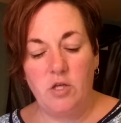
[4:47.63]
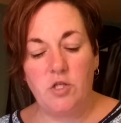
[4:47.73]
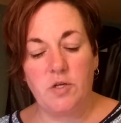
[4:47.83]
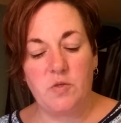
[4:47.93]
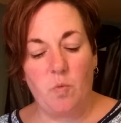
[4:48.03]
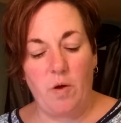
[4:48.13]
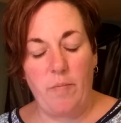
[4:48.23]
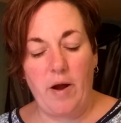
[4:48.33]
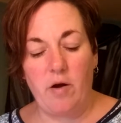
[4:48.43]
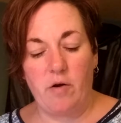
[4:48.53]
Just one
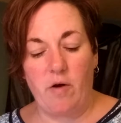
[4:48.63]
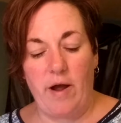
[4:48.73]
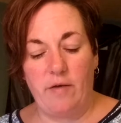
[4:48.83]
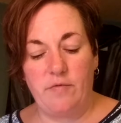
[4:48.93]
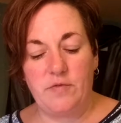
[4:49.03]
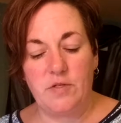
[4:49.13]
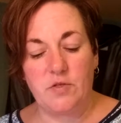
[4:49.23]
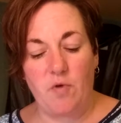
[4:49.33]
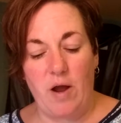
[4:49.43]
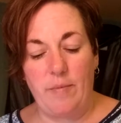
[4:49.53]
paragraph
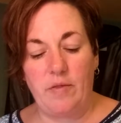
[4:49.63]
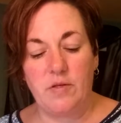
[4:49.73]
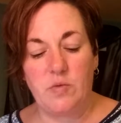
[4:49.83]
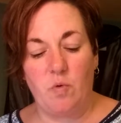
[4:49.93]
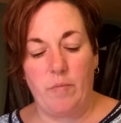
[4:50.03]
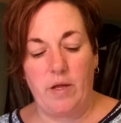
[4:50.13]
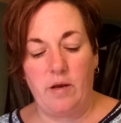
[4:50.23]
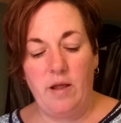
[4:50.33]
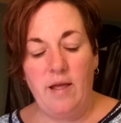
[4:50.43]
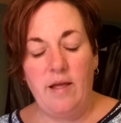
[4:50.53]
describing this
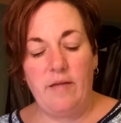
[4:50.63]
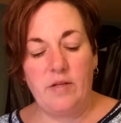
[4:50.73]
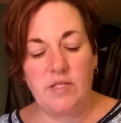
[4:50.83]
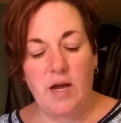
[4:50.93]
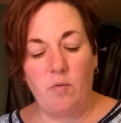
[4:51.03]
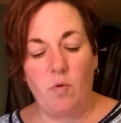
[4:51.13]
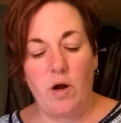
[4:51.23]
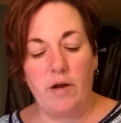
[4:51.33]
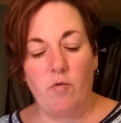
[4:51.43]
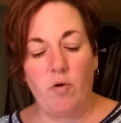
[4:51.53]
woman in the town
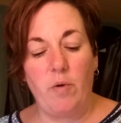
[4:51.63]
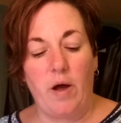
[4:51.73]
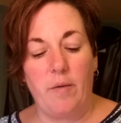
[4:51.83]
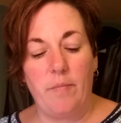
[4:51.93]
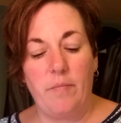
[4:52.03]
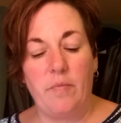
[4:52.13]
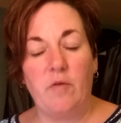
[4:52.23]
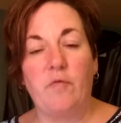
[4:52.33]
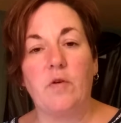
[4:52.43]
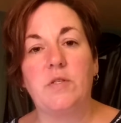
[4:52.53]
where I grew up
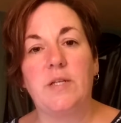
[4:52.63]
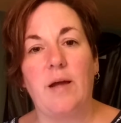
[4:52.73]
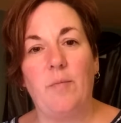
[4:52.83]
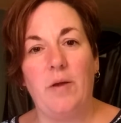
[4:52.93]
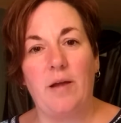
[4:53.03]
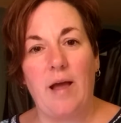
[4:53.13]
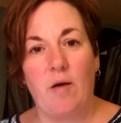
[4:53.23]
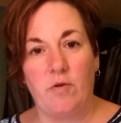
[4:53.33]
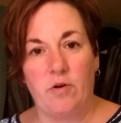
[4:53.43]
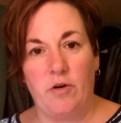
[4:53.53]
the first time we
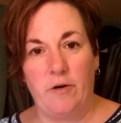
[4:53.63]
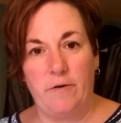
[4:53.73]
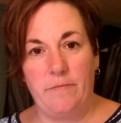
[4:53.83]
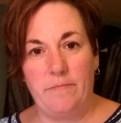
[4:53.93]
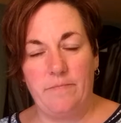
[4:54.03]
encounter her.